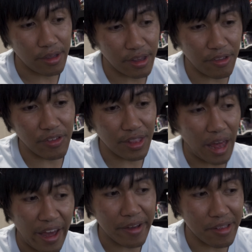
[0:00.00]
even
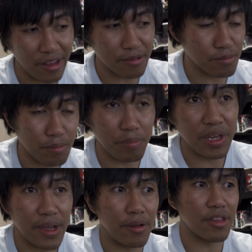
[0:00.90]
that, like
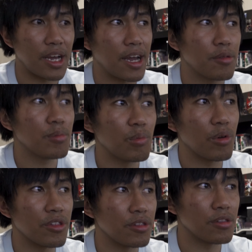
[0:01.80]
being outside,
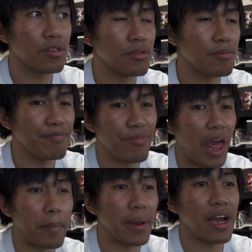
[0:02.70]
wasn't
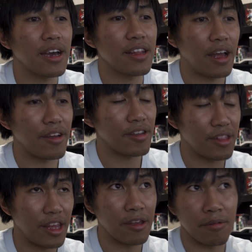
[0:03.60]
that bad.
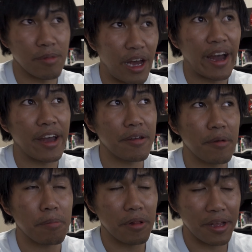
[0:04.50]
The the
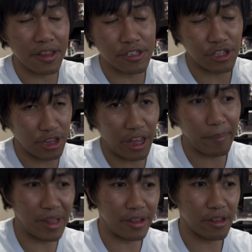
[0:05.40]
eye place just
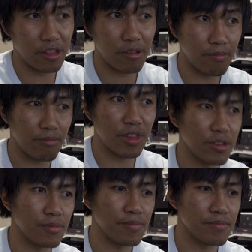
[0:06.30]
gave me like
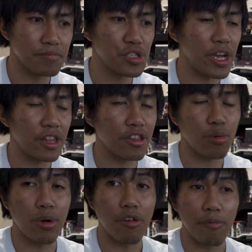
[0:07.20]
some shades
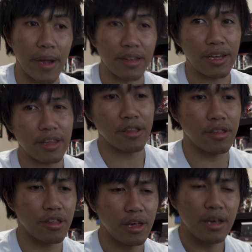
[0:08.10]
to wear over my
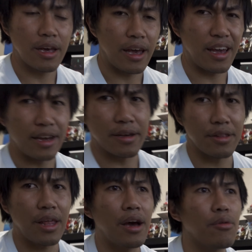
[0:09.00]
glasses,
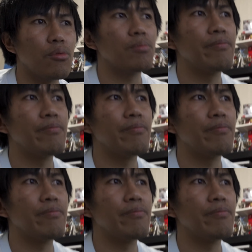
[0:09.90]
and that,